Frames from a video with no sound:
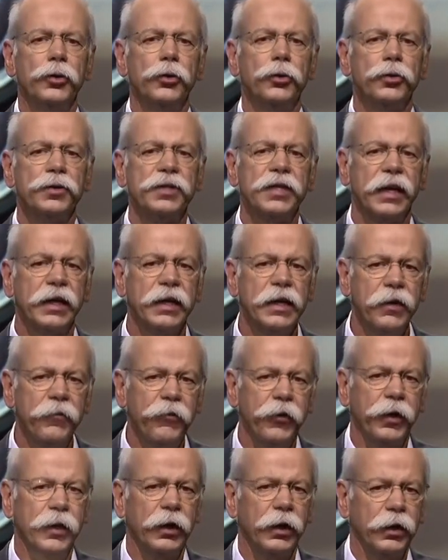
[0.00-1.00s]
to
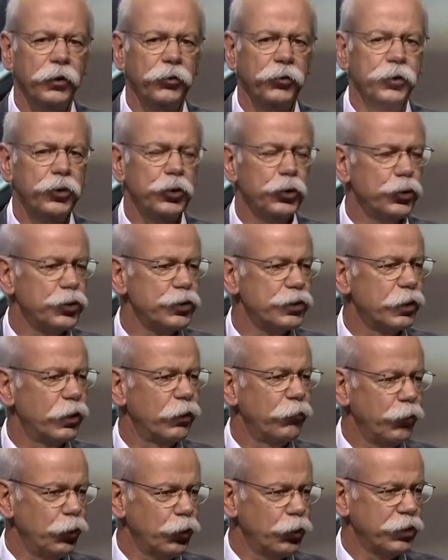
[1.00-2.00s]
significantly reduce
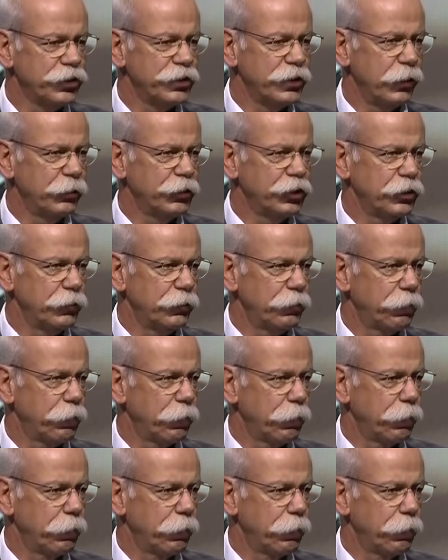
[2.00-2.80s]
fuel consumption.